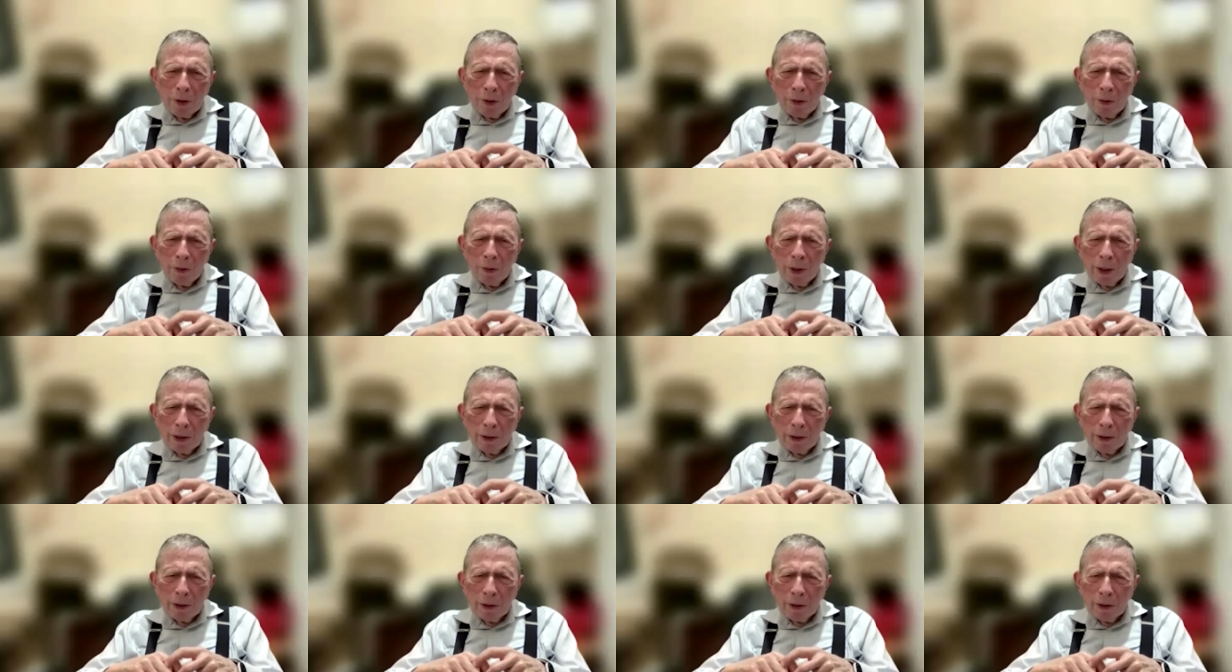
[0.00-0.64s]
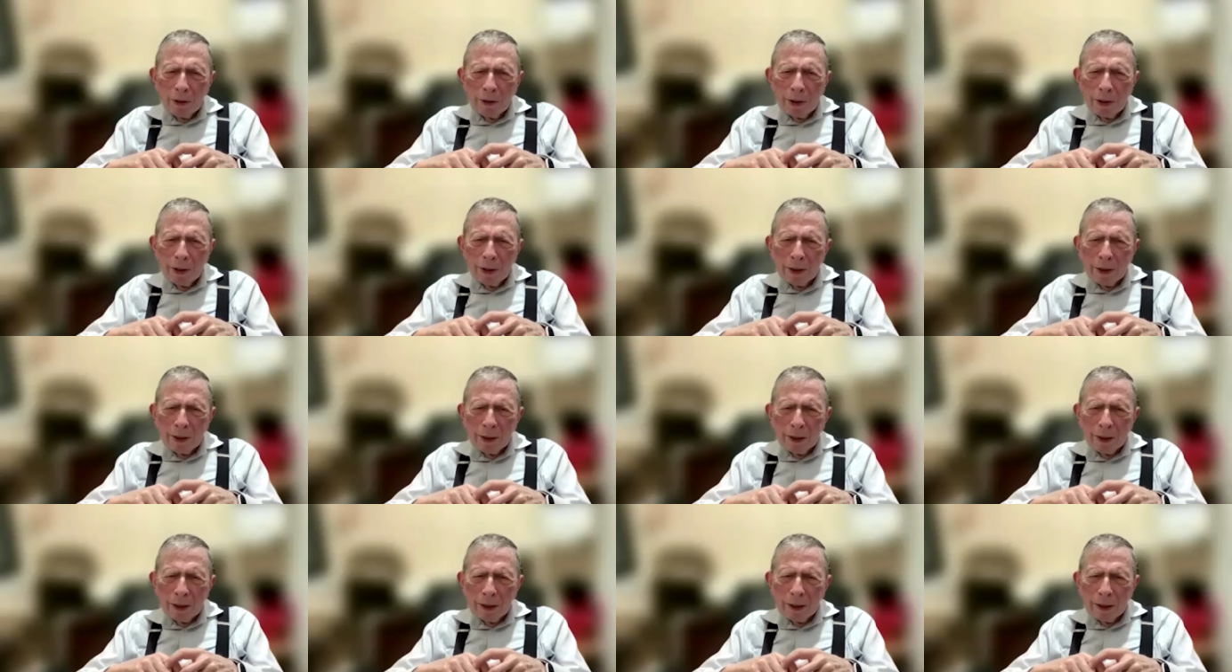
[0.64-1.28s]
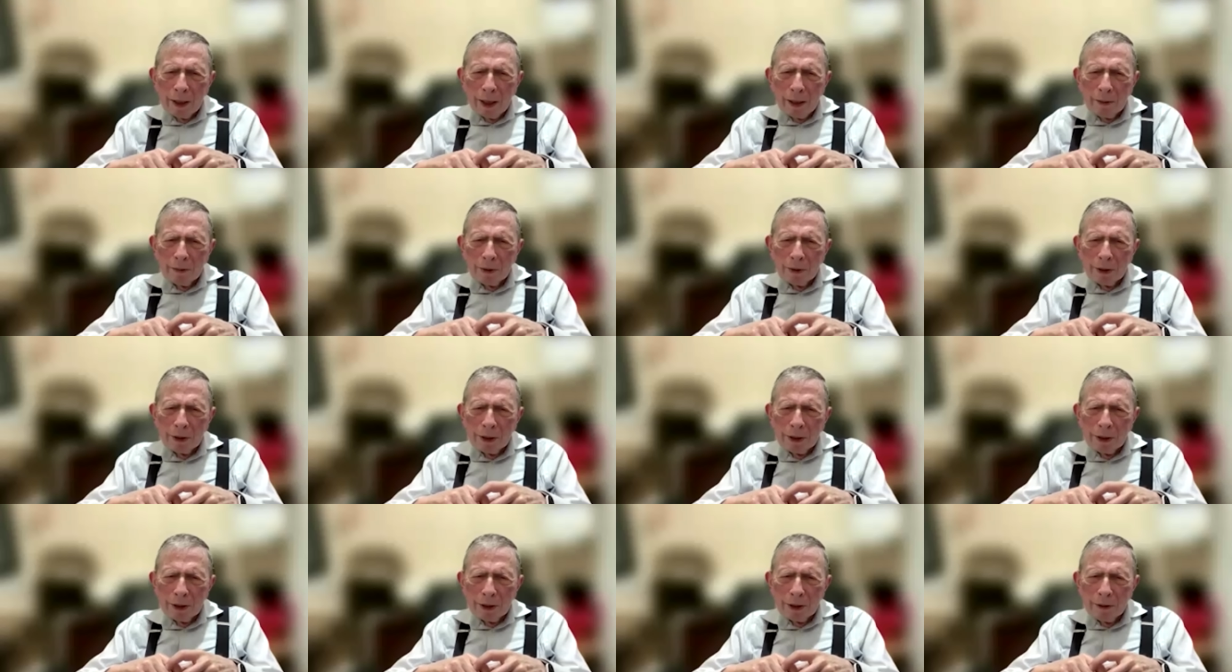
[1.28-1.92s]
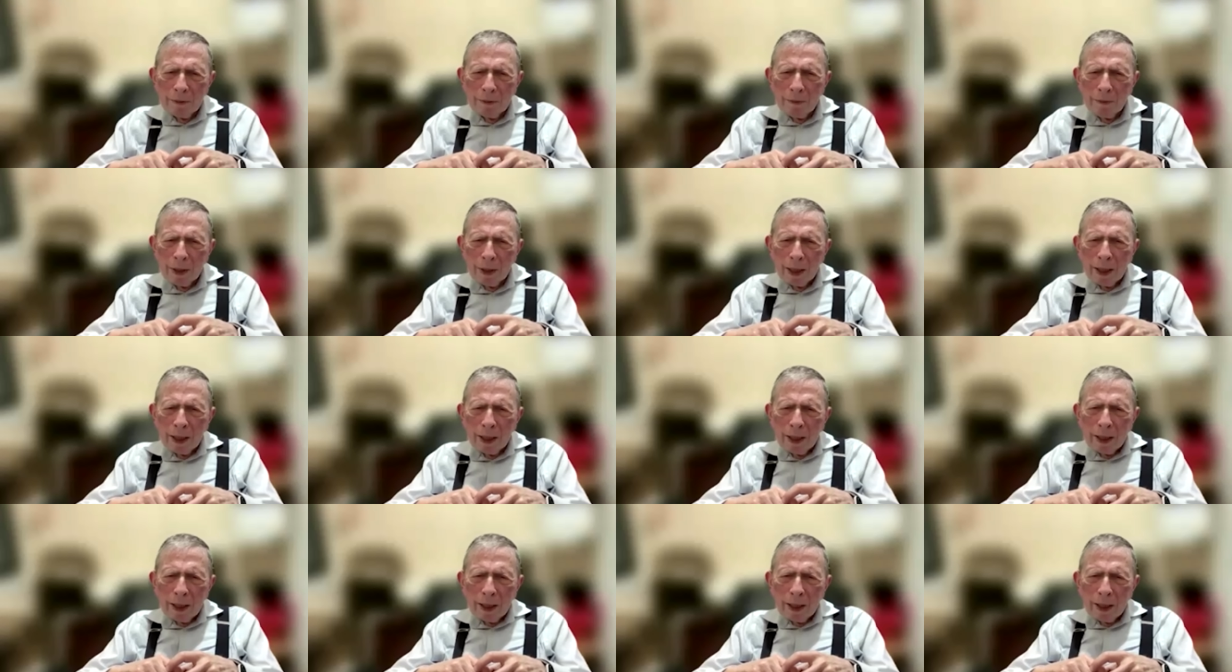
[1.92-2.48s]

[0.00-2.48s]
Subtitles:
who went to the competition.